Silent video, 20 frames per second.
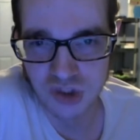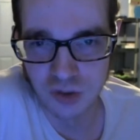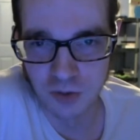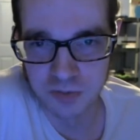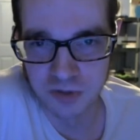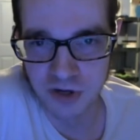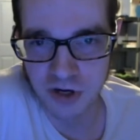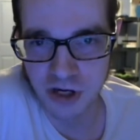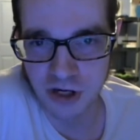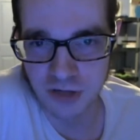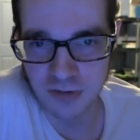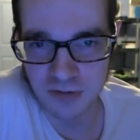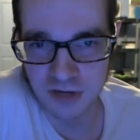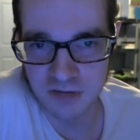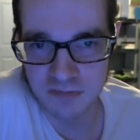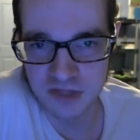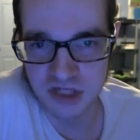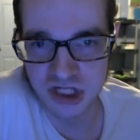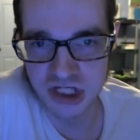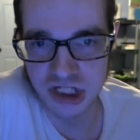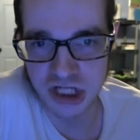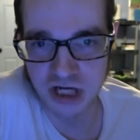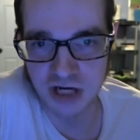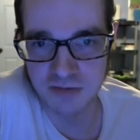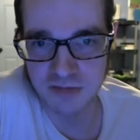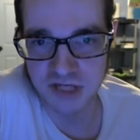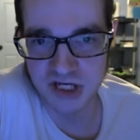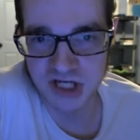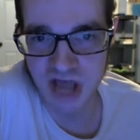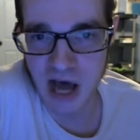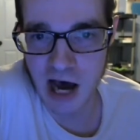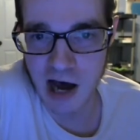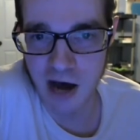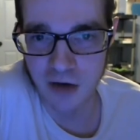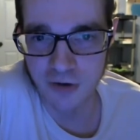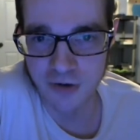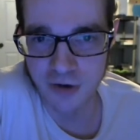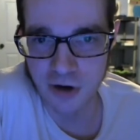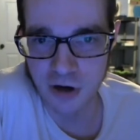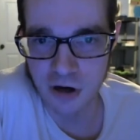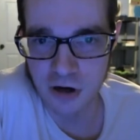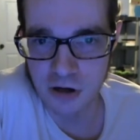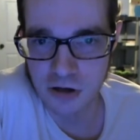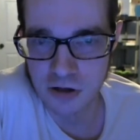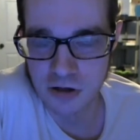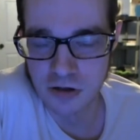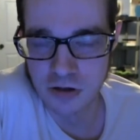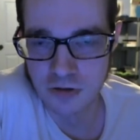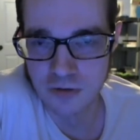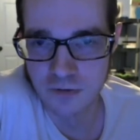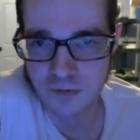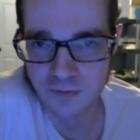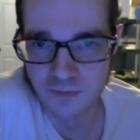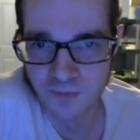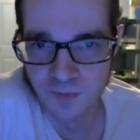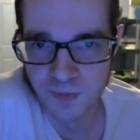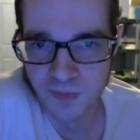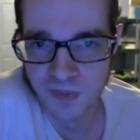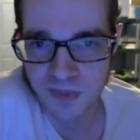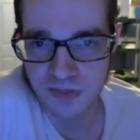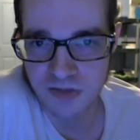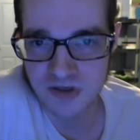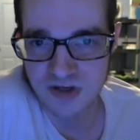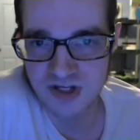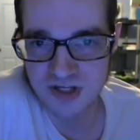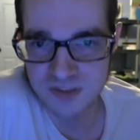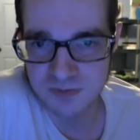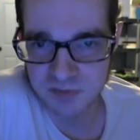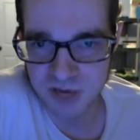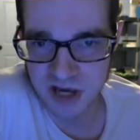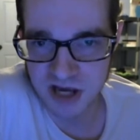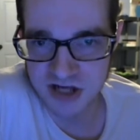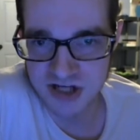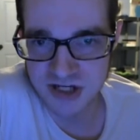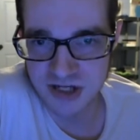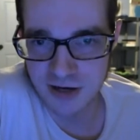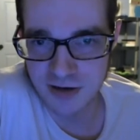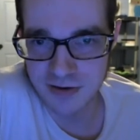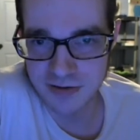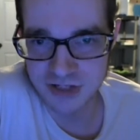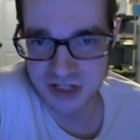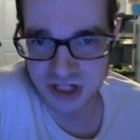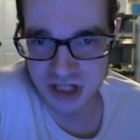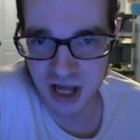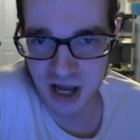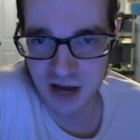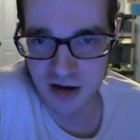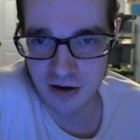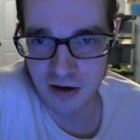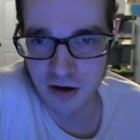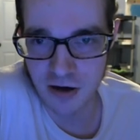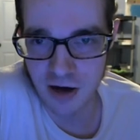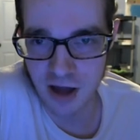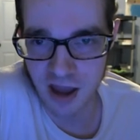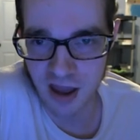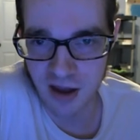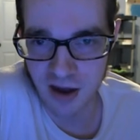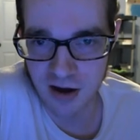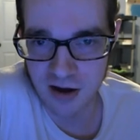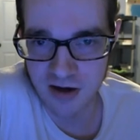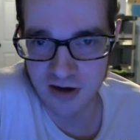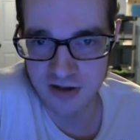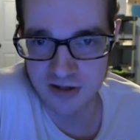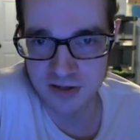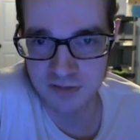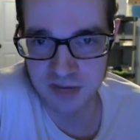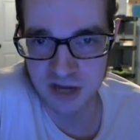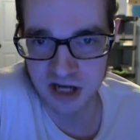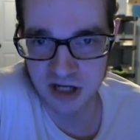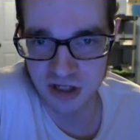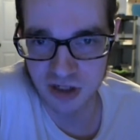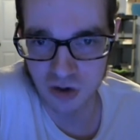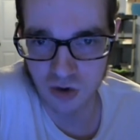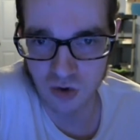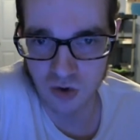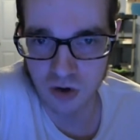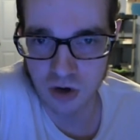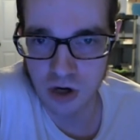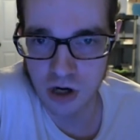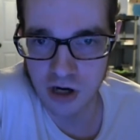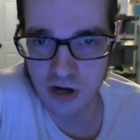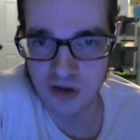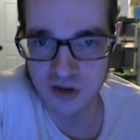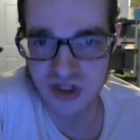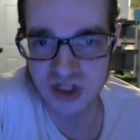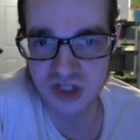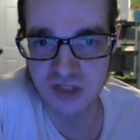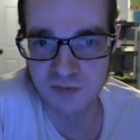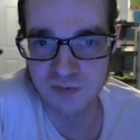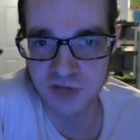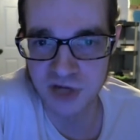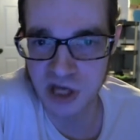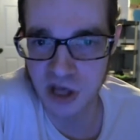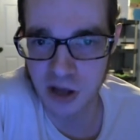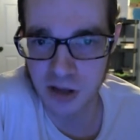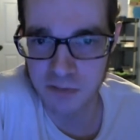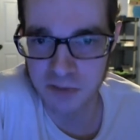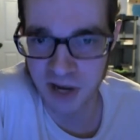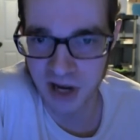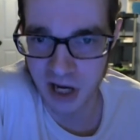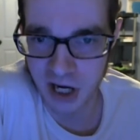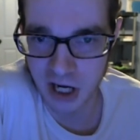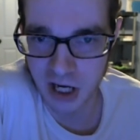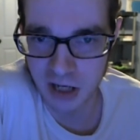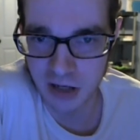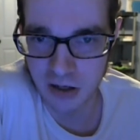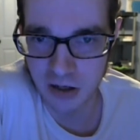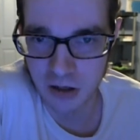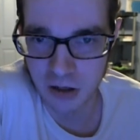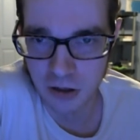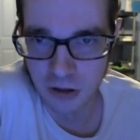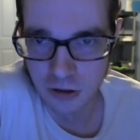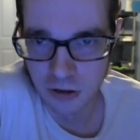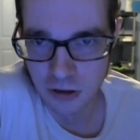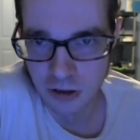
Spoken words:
Superhuman Machine Metalder, Space Air Shader, and Dimensional Warrior Spielbahn.